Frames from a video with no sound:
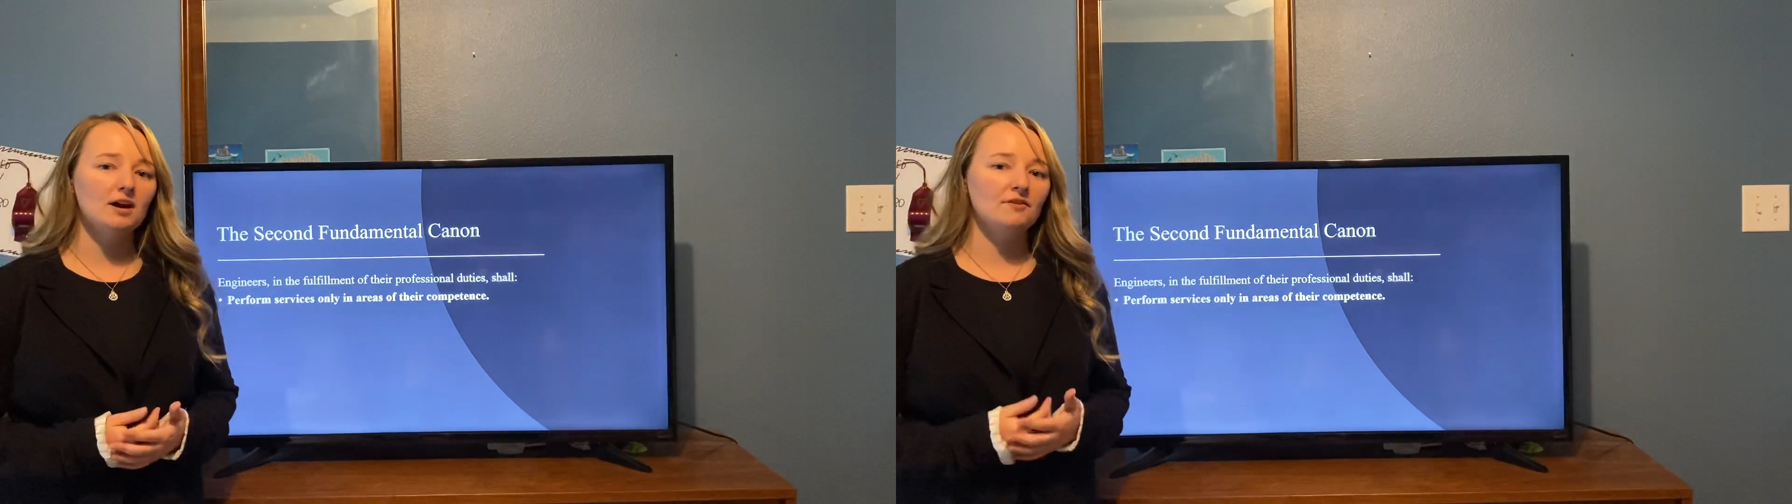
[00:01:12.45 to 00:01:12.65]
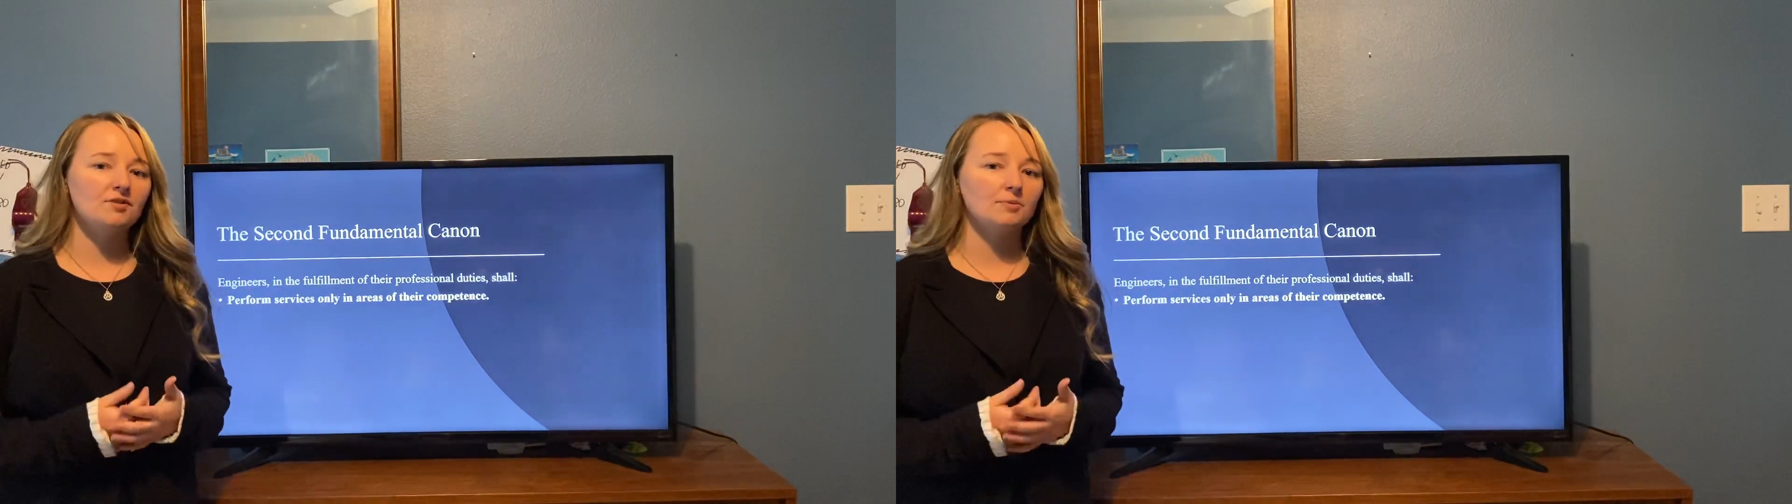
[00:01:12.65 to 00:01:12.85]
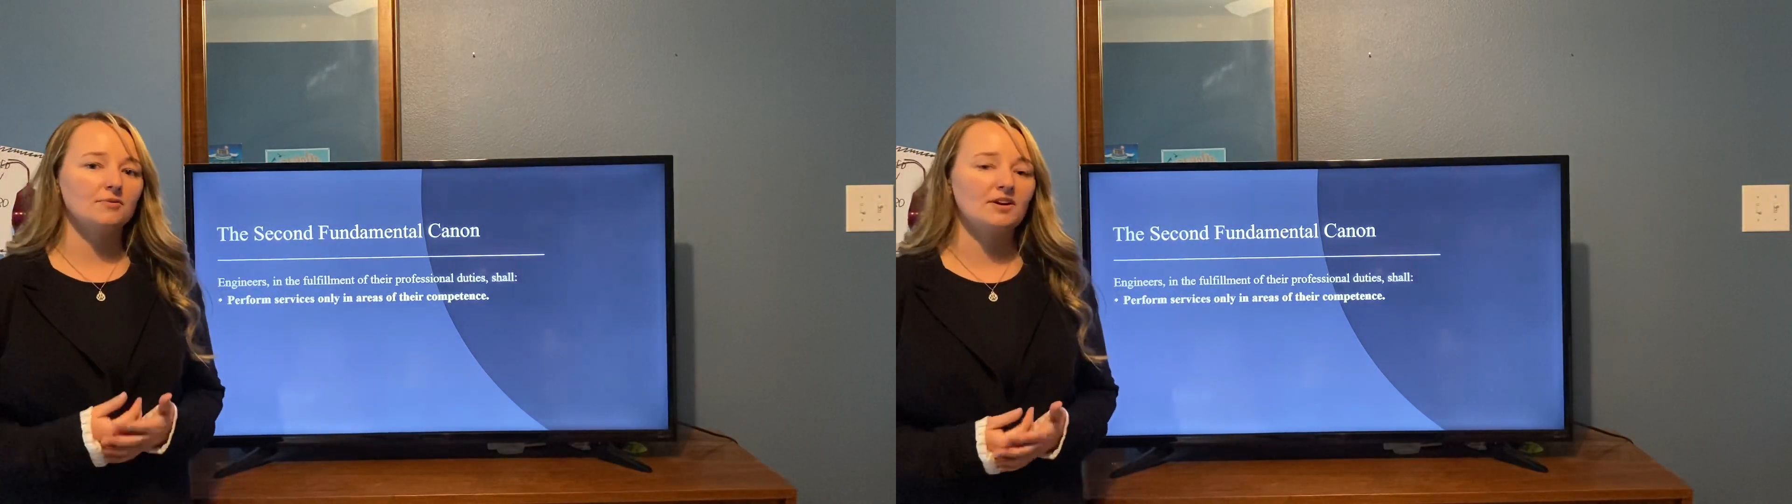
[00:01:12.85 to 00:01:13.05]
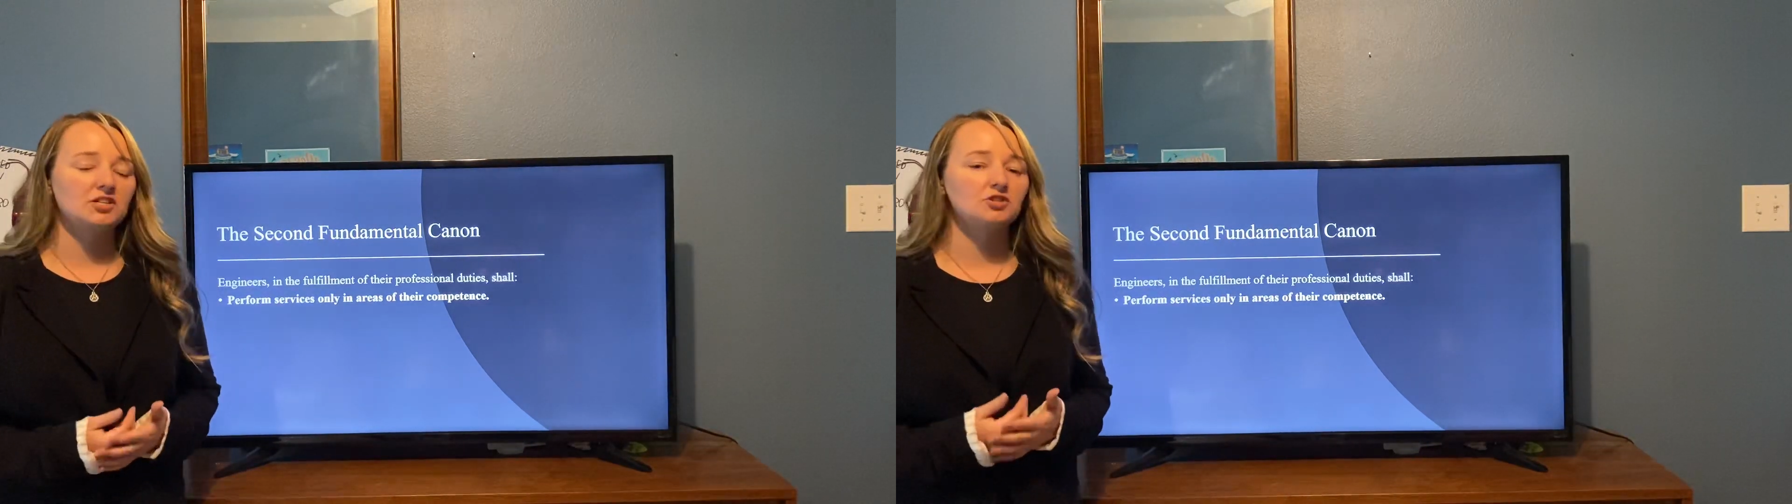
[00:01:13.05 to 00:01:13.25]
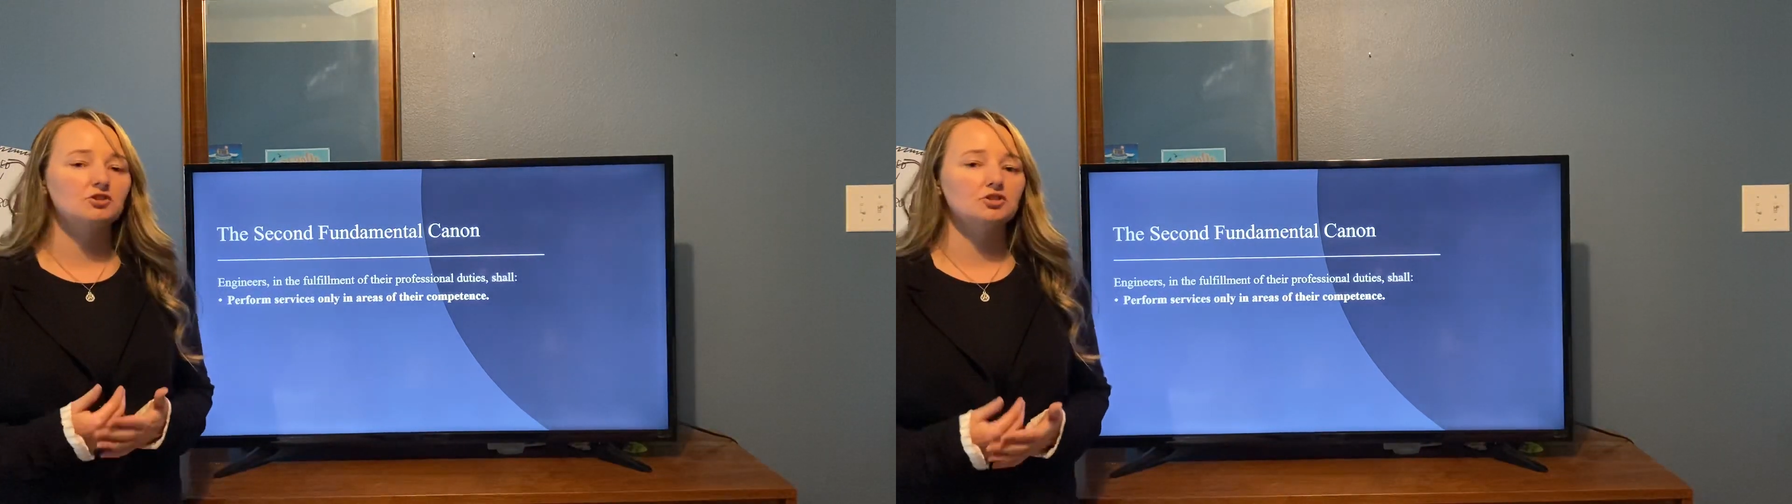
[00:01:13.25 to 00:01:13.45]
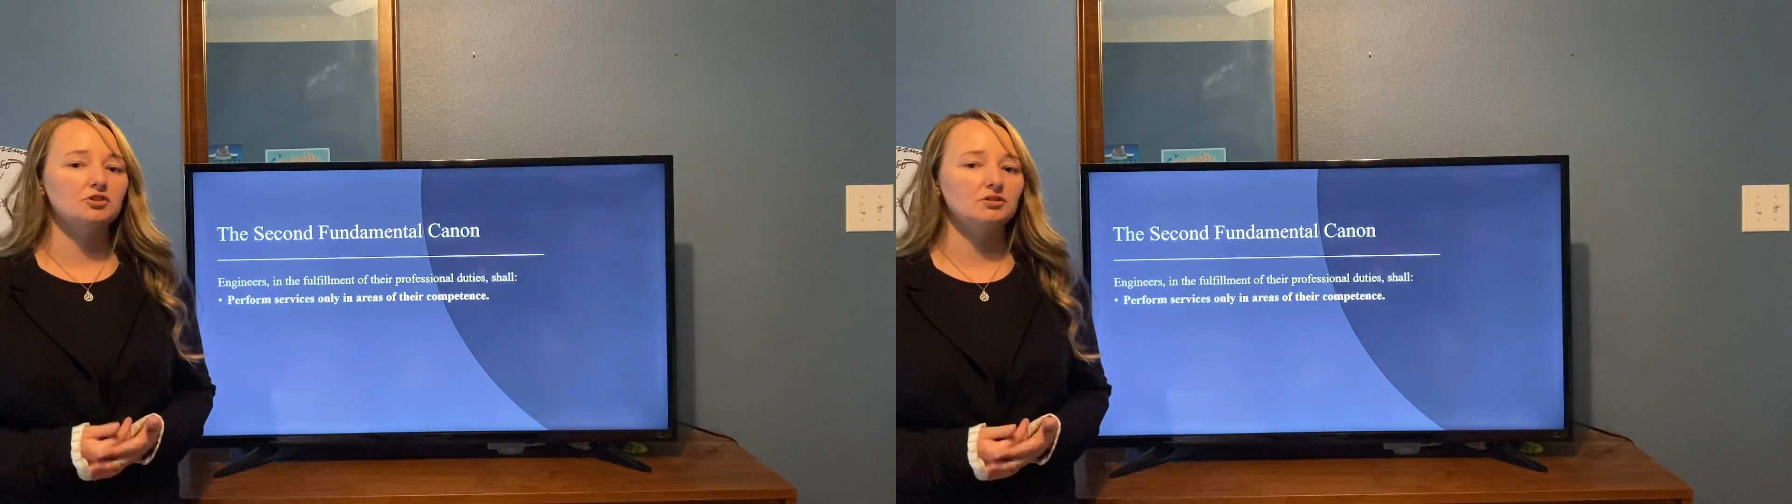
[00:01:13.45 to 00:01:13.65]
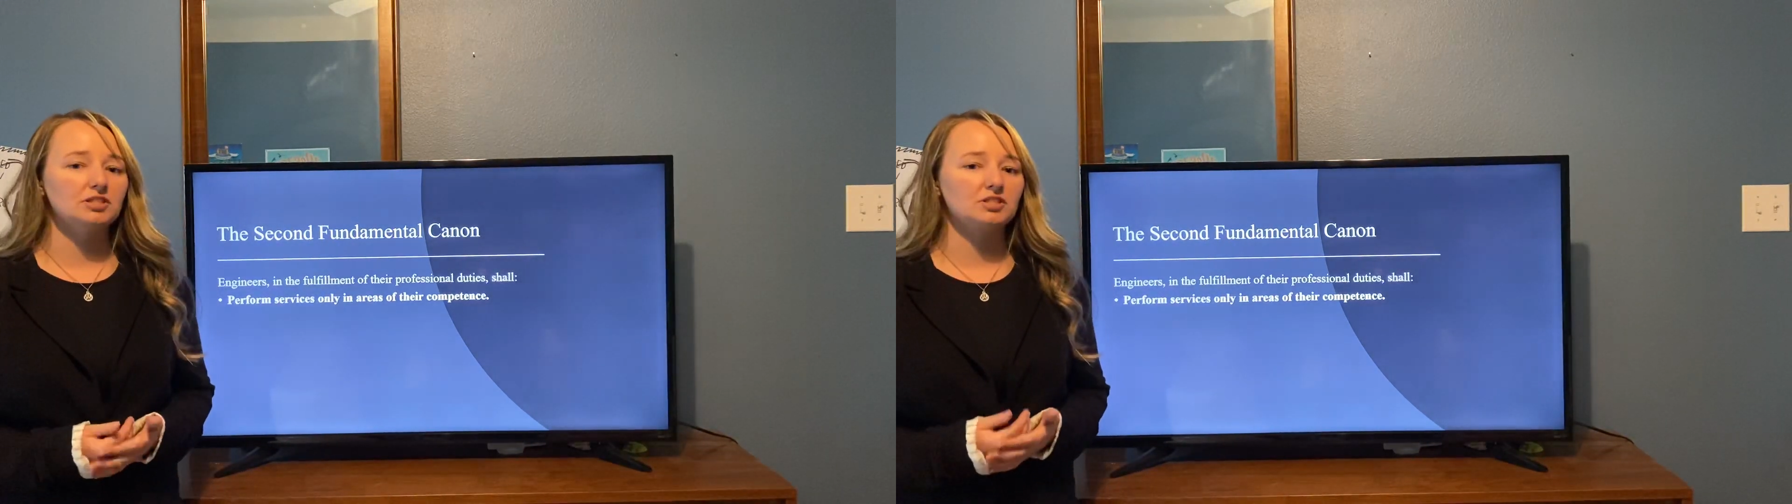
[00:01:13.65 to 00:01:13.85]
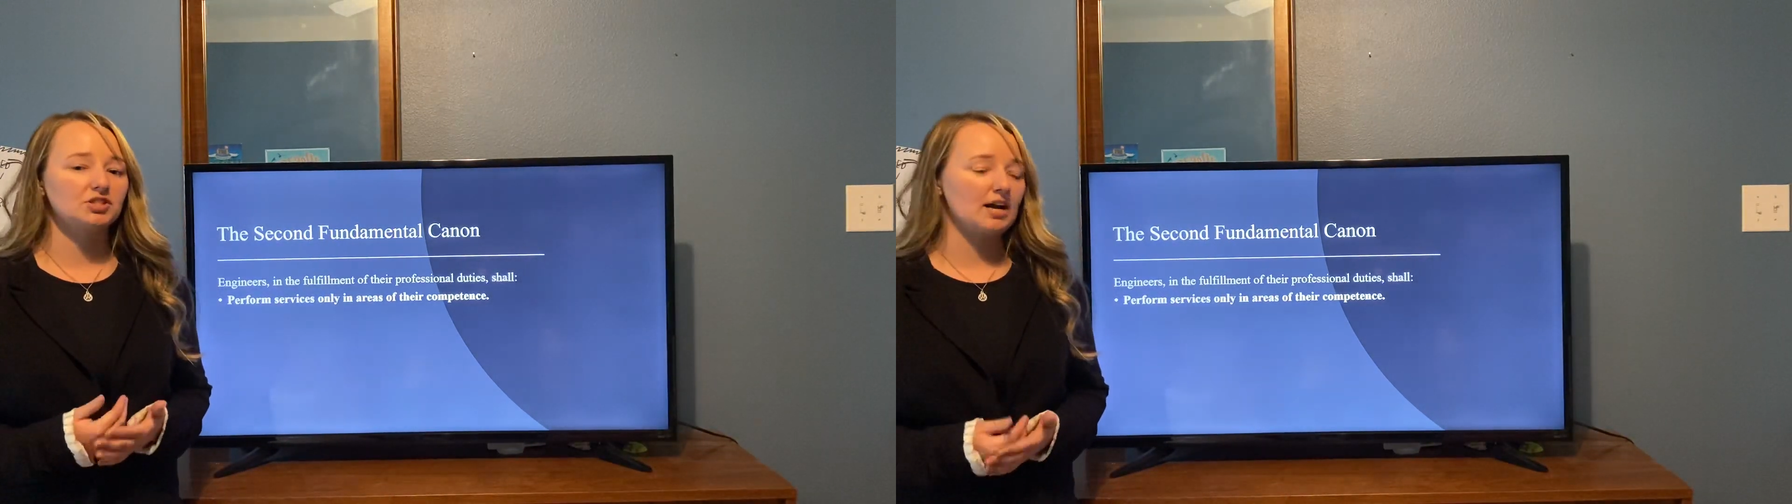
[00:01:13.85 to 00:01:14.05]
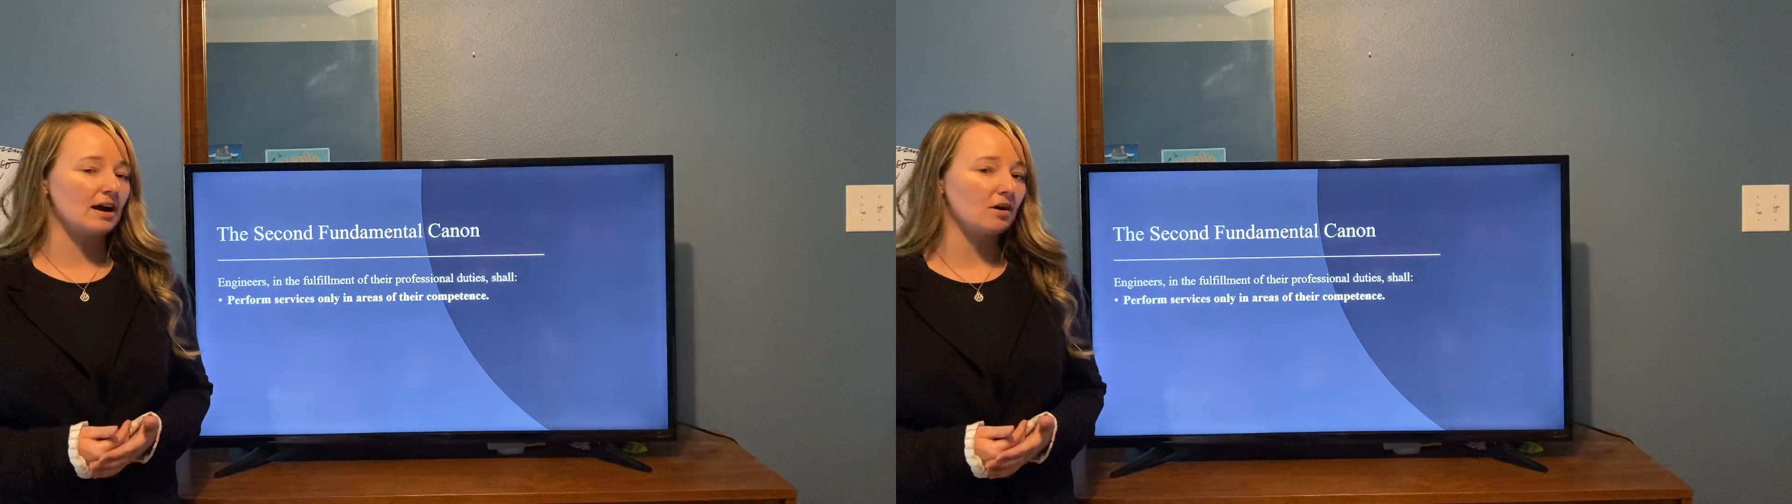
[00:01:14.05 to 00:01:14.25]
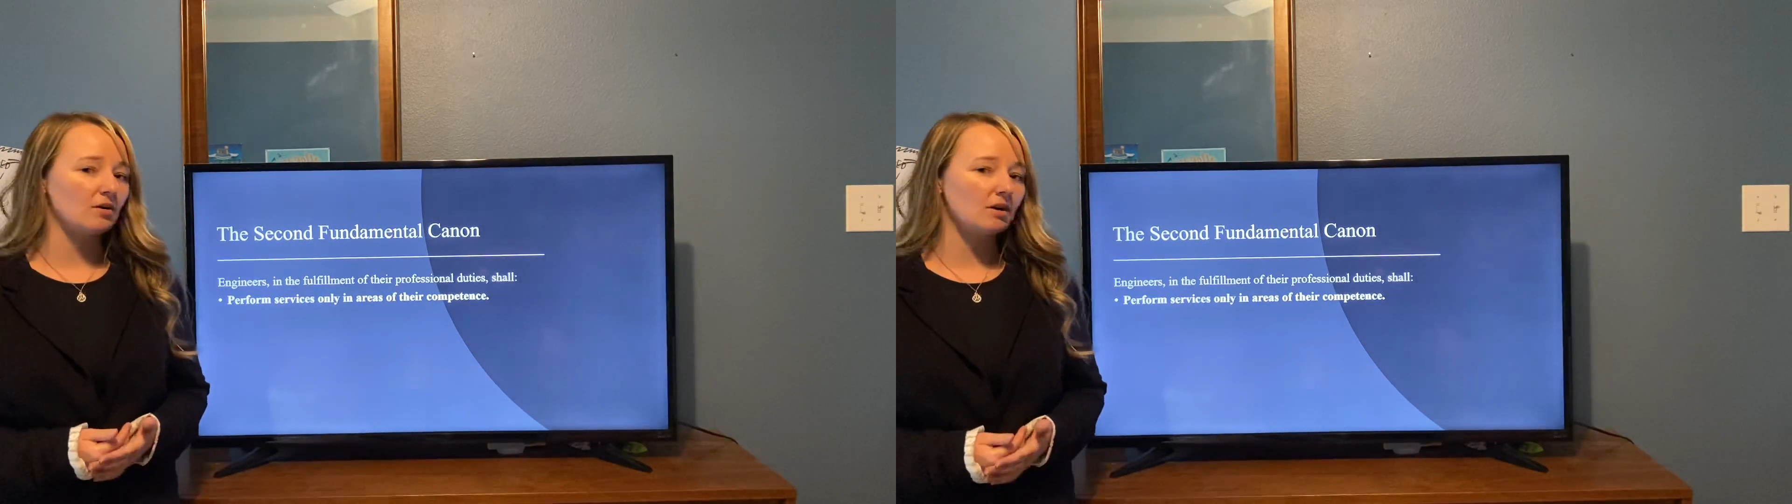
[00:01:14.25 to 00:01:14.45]
of their professional duties,
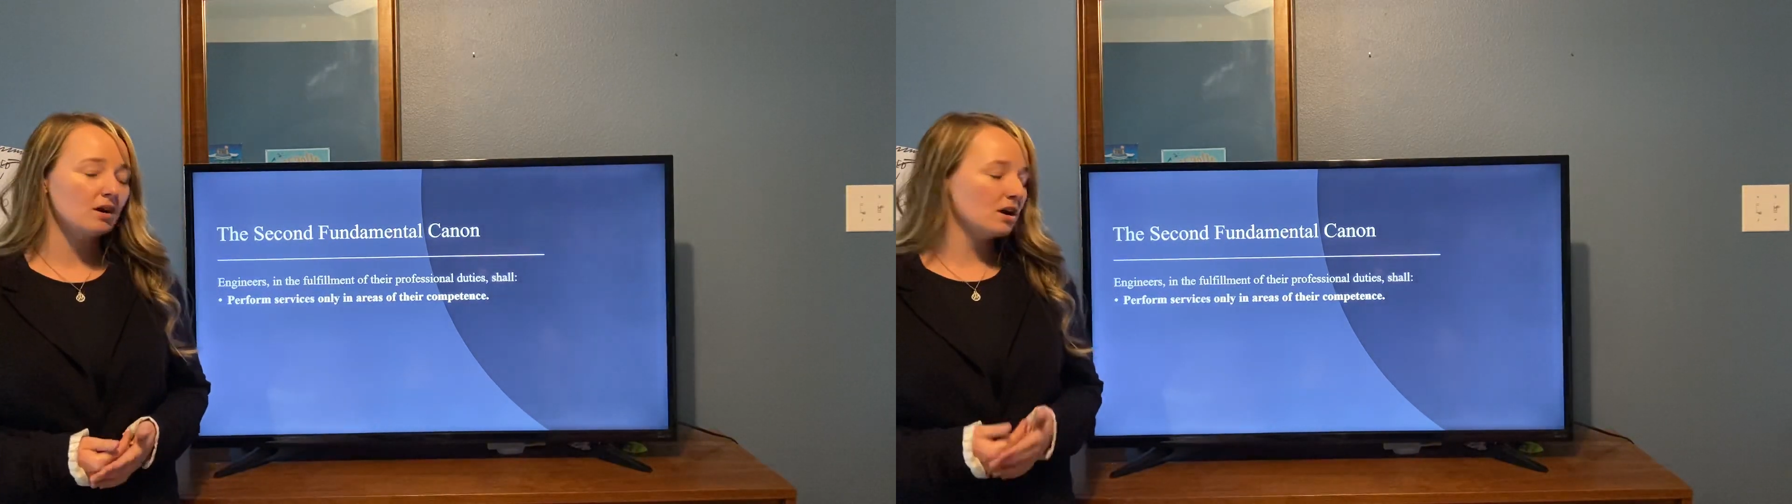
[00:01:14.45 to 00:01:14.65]
shall